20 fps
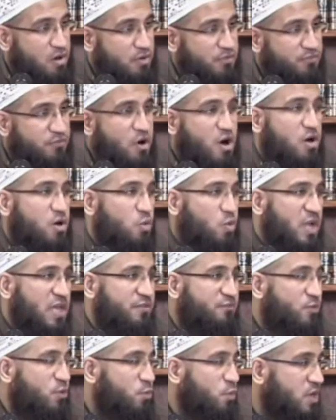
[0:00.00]
far away
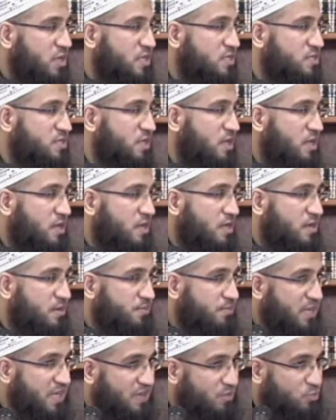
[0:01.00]
from what is
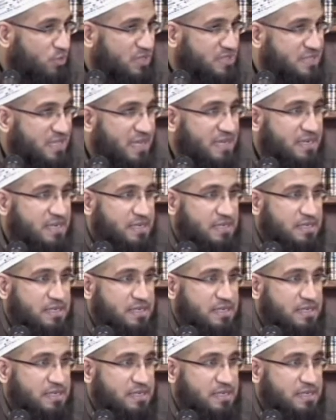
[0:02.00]
being recited,